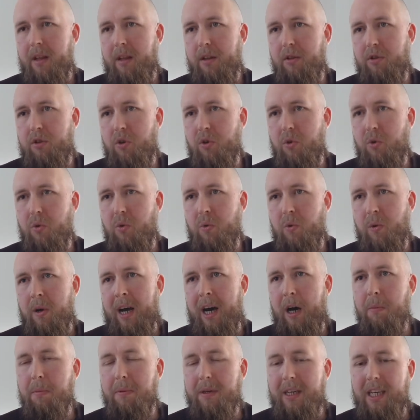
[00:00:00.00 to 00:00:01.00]
to
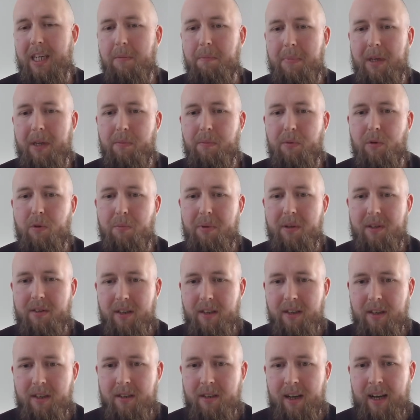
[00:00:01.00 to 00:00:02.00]
help keep people
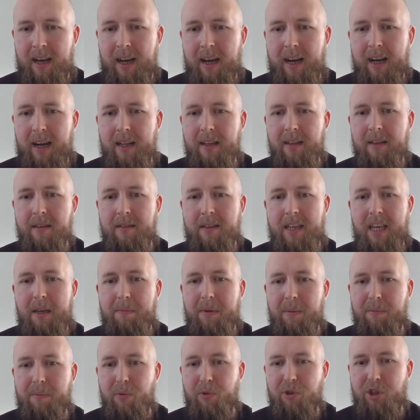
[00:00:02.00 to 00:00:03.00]
busy and keep
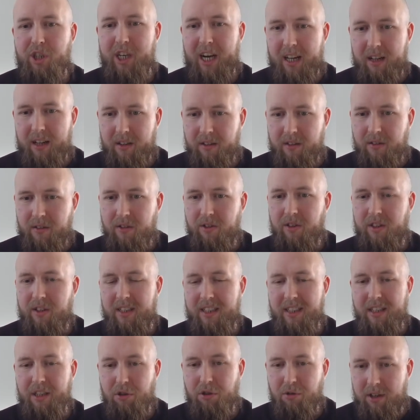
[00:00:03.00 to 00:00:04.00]
people challenged and
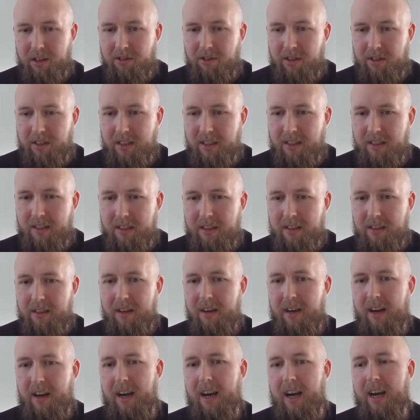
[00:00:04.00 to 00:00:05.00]
interested.
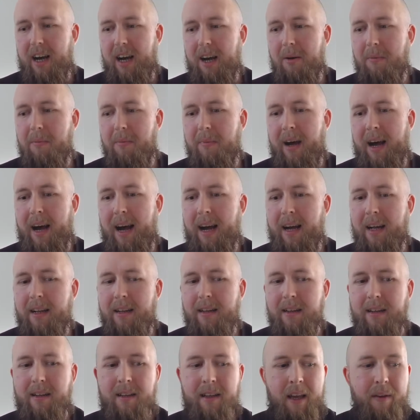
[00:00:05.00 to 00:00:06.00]

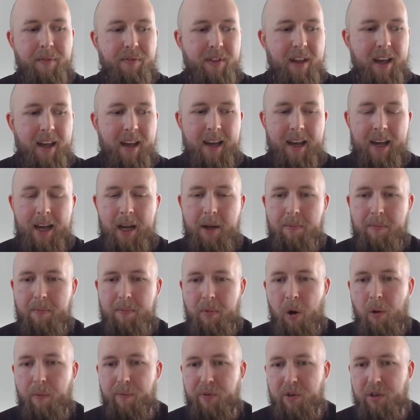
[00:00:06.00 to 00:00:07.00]
And if they're
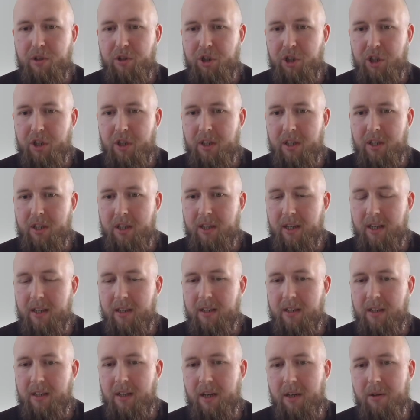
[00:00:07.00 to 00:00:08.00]
up for the journey and
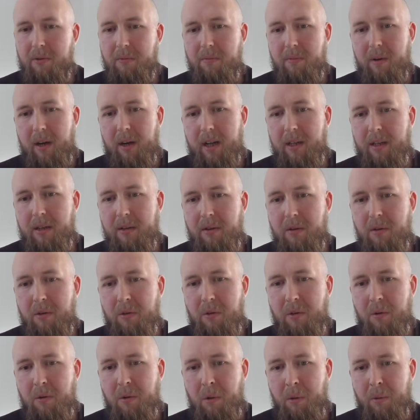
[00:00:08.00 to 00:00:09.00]
and
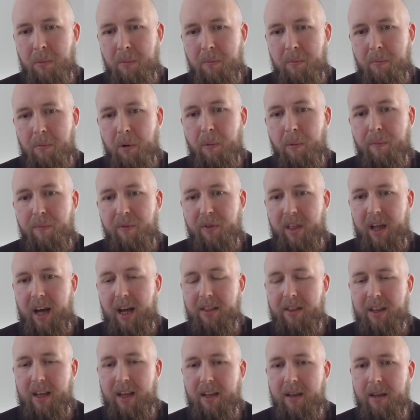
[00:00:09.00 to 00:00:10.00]
up for that,
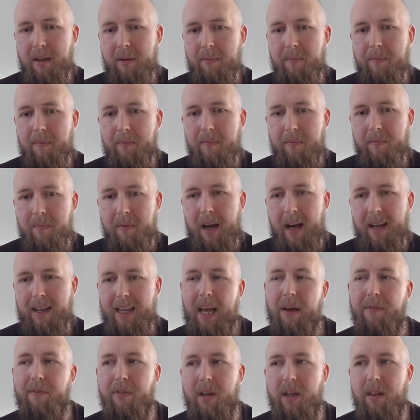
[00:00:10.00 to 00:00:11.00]
then I
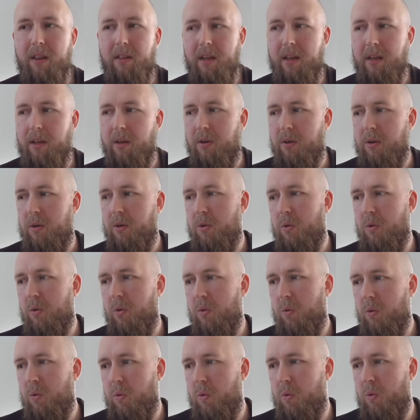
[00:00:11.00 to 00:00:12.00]
definitely think
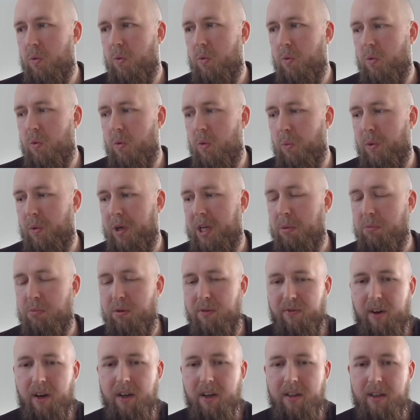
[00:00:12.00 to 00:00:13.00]
we can
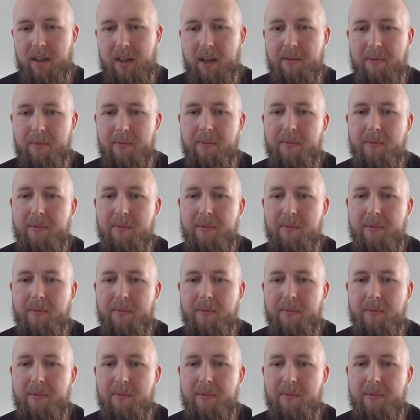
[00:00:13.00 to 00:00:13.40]
provide that.